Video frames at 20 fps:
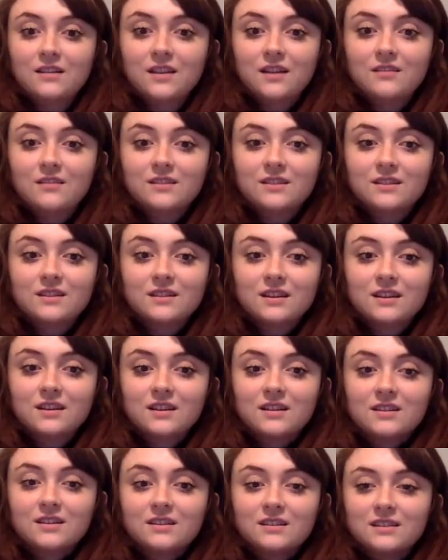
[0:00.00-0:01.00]
That wasn't
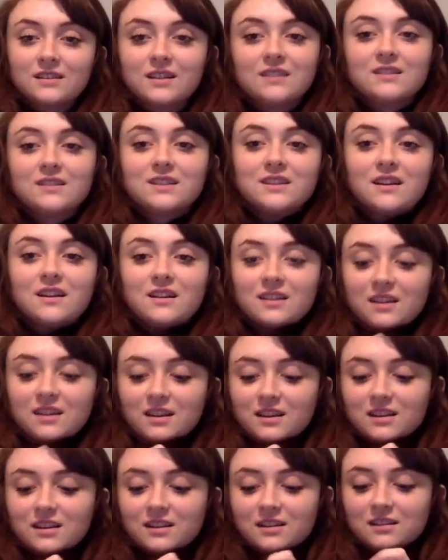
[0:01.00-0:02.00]
good. That was not
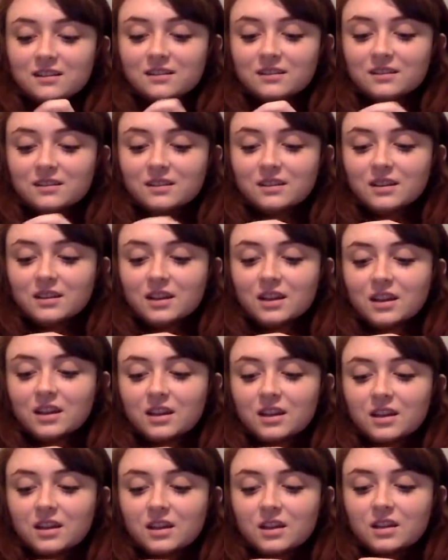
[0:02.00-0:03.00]
good.
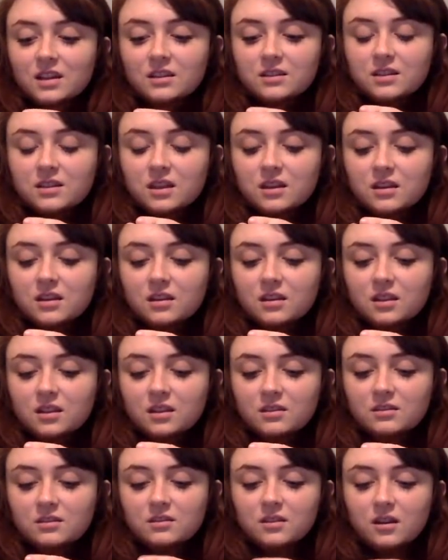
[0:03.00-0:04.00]
And getting sick,
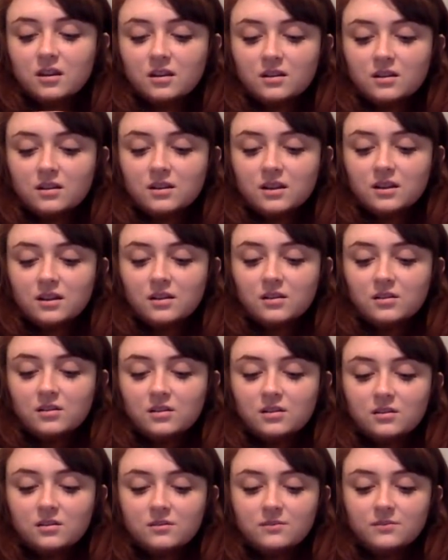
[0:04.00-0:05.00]
that's not good at
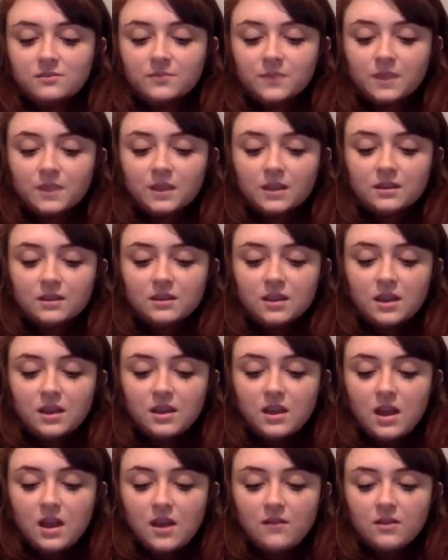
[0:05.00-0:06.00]
all. And
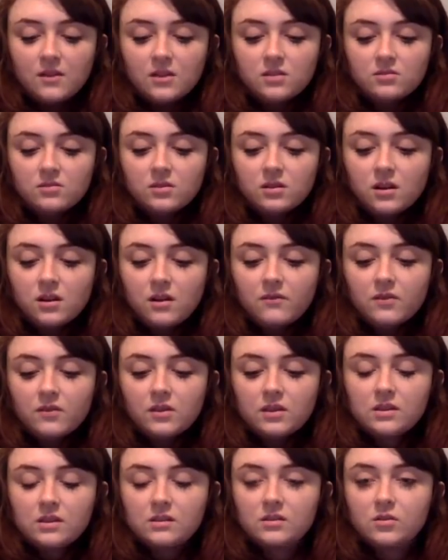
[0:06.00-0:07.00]
like having to recover
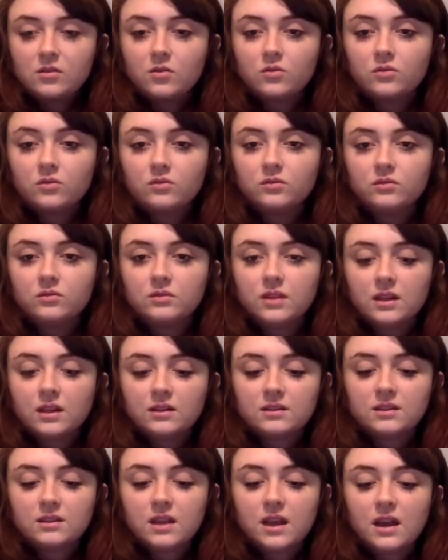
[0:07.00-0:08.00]
the whole
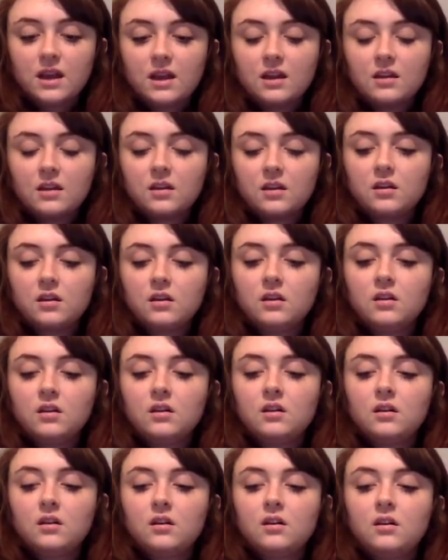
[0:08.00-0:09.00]
next day.
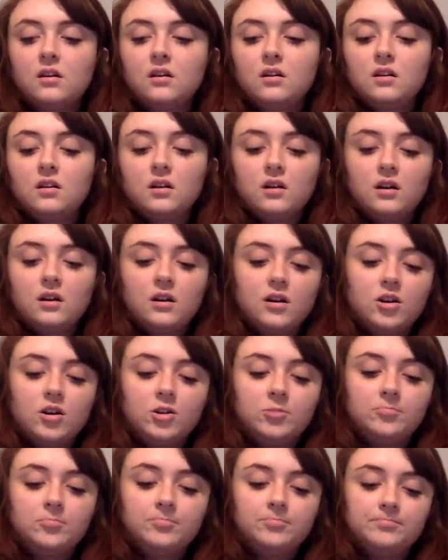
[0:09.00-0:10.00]

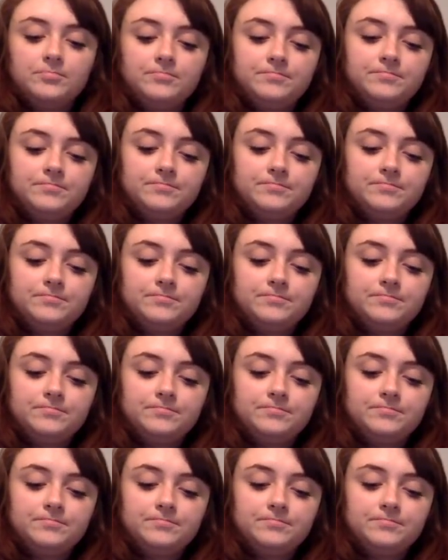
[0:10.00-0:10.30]
Um,